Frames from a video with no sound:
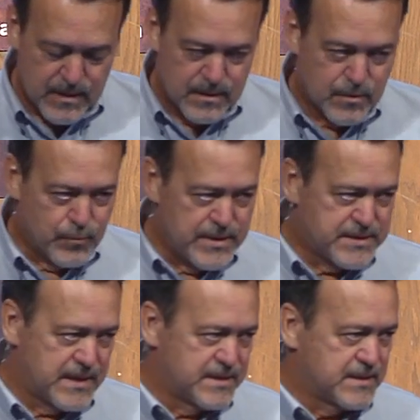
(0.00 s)

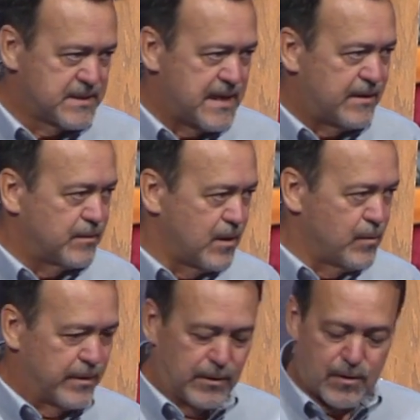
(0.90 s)
Recess is now
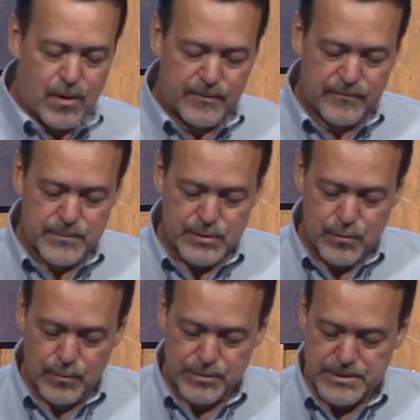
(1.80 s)
going or gone from
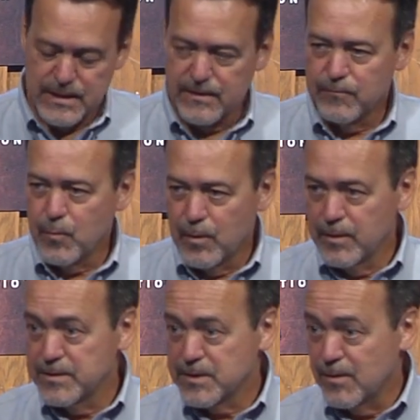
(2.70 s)
schools. Tug of
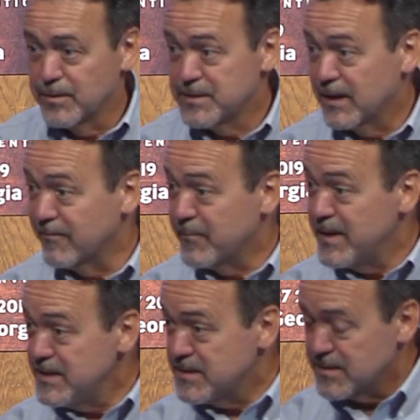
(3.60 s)
war is called tug of
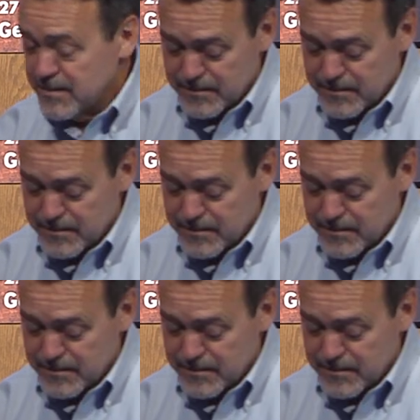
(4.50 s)
peace.